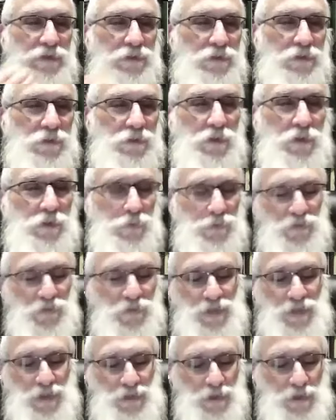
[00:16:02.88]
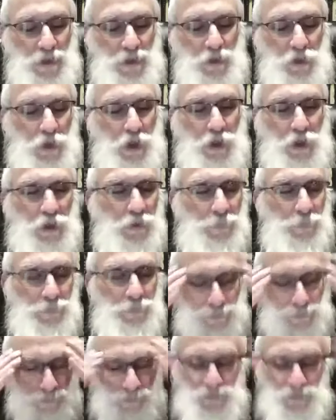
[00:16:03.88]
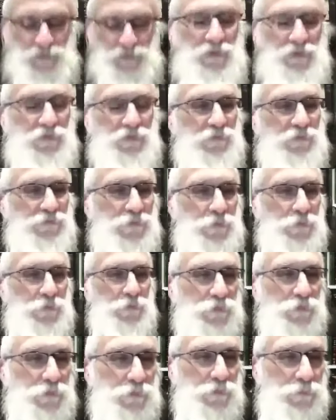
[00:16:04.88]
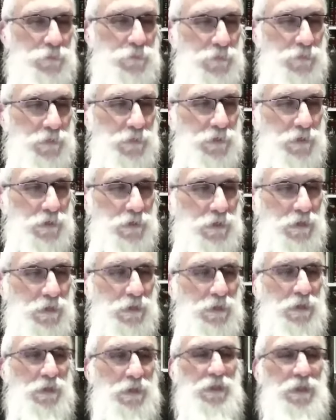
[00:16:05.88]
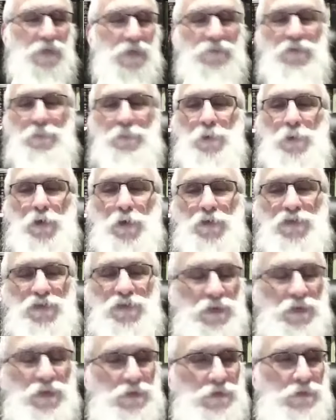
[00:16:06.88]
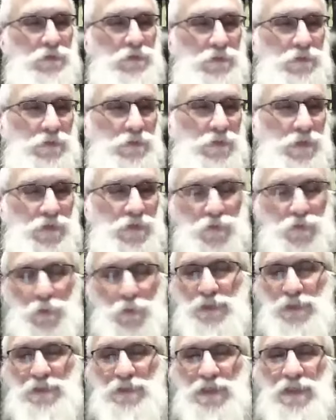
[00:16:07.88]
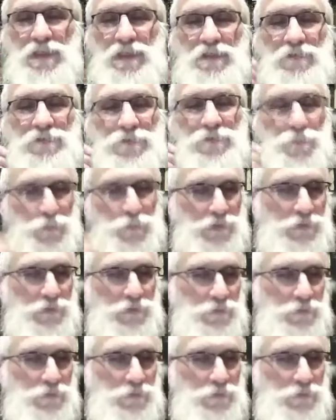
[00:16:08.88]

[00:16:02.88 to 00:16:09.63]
You know, like we said, a chacham sees the future. If a person is going to eat a food,